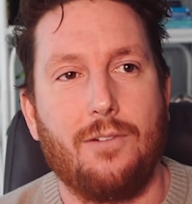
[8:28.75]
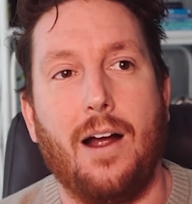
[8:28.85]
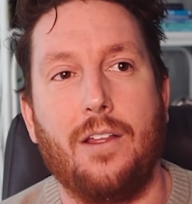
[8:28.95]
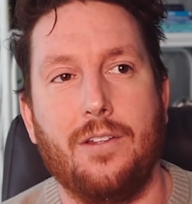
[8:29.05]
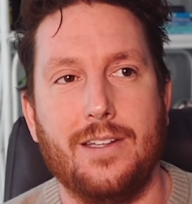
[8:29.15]

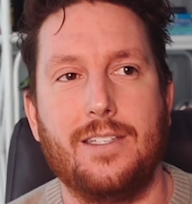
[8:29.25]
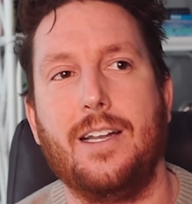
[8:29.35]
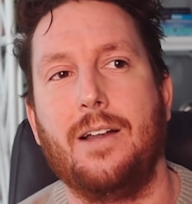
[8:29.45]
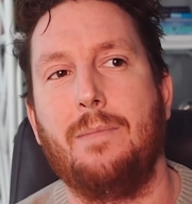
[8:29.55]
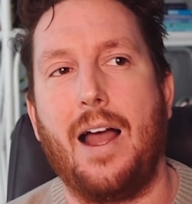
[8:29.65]
rather than
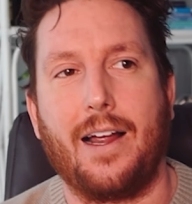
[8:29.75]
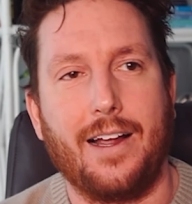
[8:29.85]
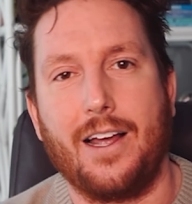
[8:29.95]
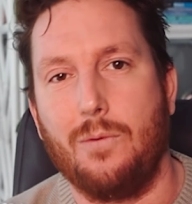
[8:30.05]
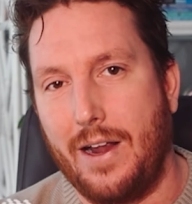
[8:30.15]
sitting back
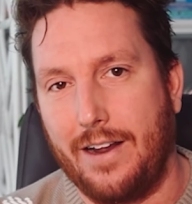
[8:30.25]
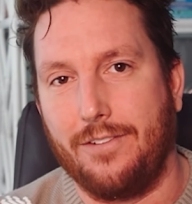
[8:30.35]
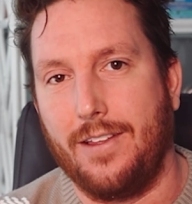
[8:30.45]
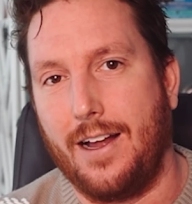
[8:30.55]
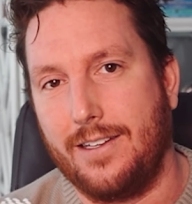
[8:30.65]
and kind of waiting
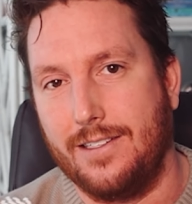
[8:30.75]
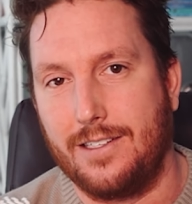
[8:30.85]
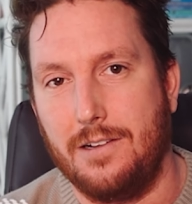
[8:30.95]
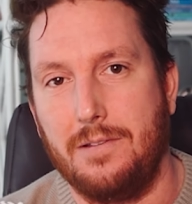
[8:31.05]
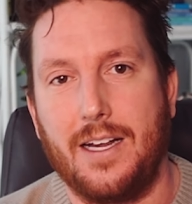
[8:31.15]
for that to
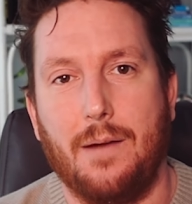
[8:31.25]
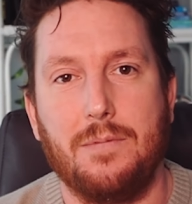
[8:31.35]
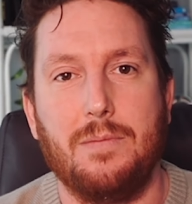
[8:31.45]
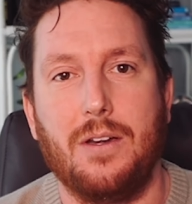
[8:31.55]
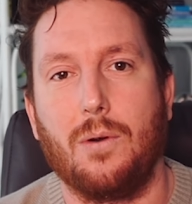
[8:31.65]
slowly
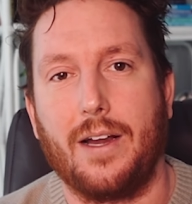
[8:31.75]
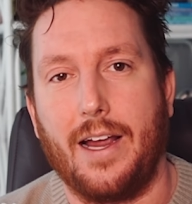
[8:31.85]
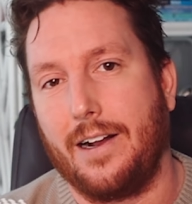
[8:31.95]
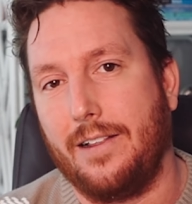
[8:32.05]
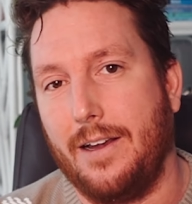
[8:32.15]
come to me
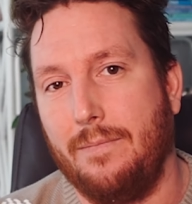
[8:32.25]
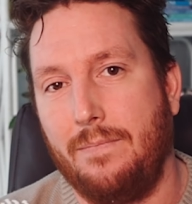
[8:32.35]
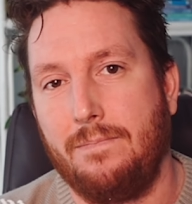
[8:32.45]
organically.